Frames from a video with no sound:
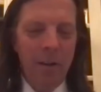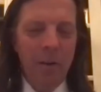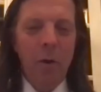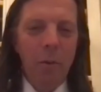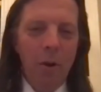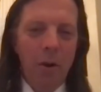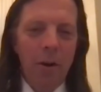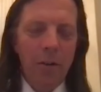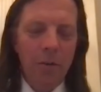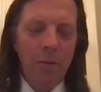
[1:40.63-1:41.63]
normal heart
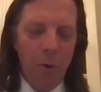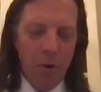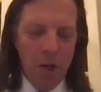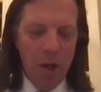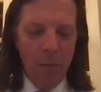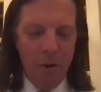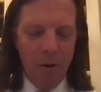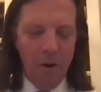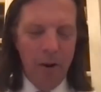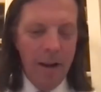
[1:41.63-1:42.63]
is a 4-chambered
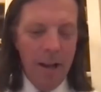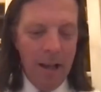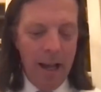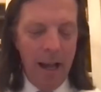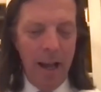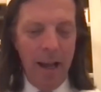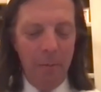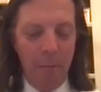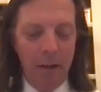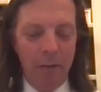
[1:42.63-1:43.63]
heart, and
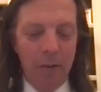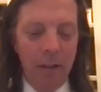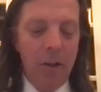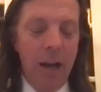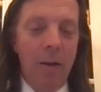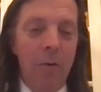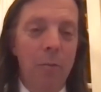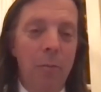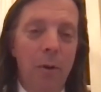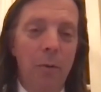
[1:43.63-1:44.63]
basically Jack was
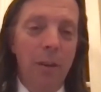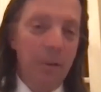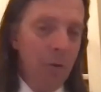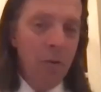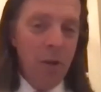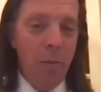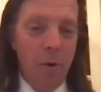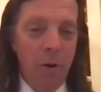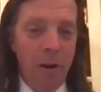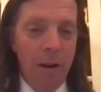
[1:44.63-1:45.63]
built with a 2-chambered
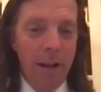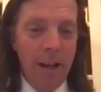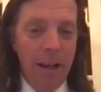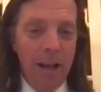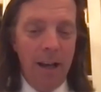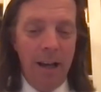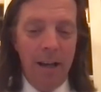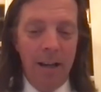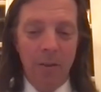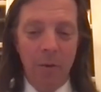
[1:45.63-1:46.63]
heart.
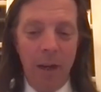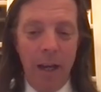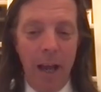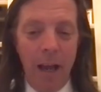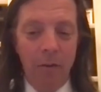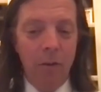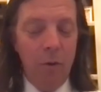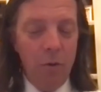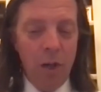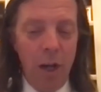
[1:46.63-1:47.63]
So he has 2
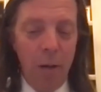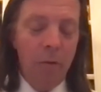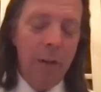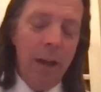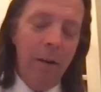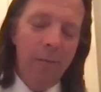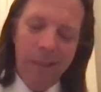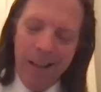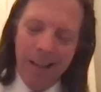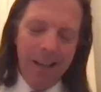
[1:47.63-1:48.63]
chambers. Now,
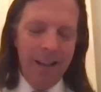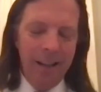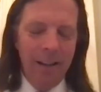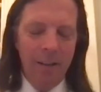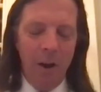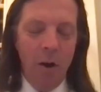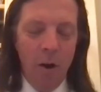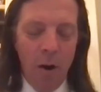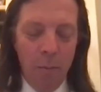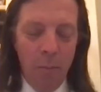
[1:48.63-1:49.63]
the
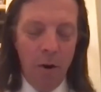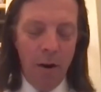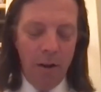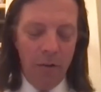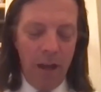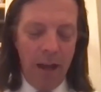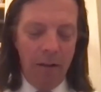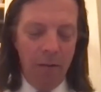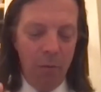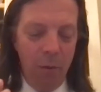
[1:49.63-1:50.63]
hard part is that
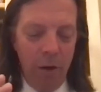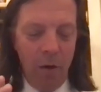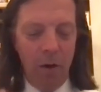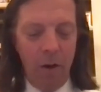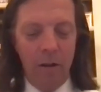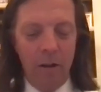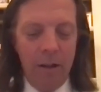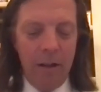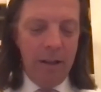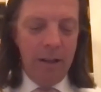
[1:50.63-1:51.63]
we all,
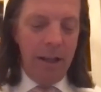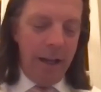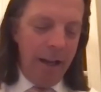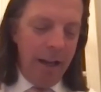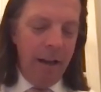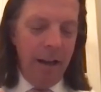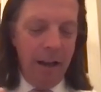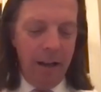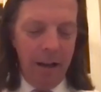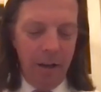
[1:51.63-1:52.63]

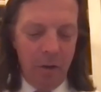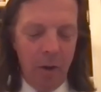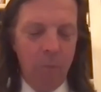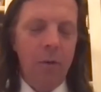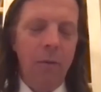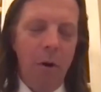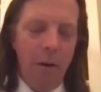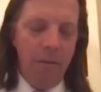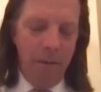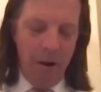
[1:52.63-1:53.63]
in terms of
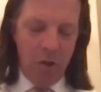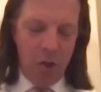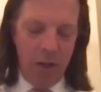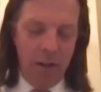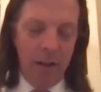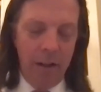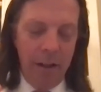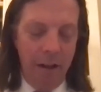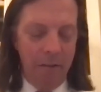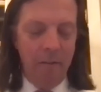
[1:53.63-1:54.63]
heart function, the
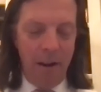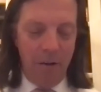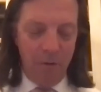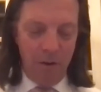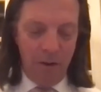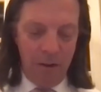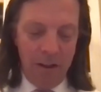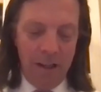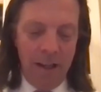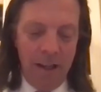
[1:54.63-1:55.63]
left ventricle
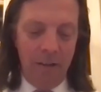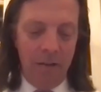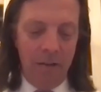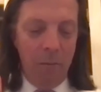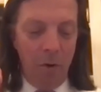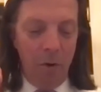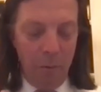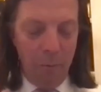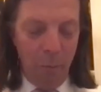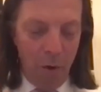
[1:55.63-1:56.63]
is the most
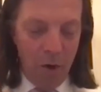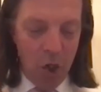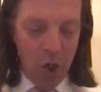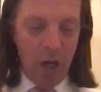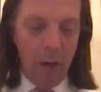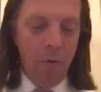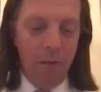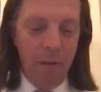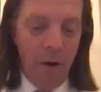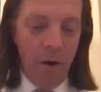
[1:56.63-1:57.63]
important chamber of
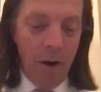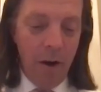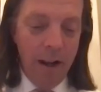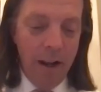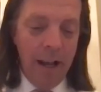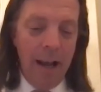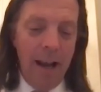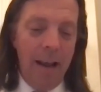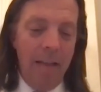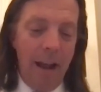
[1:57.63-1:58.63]
the heart,
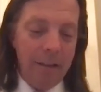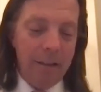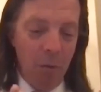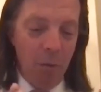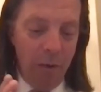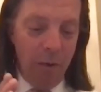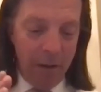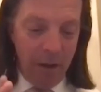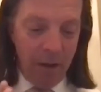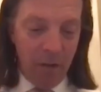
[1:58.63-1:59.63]
and that's the one that
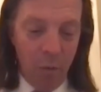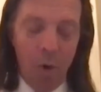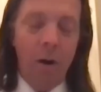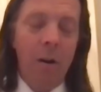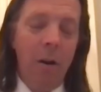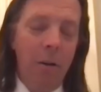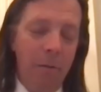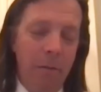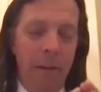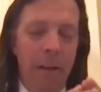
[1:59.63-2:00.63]
does the work
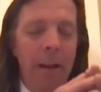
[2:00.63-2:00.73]
for the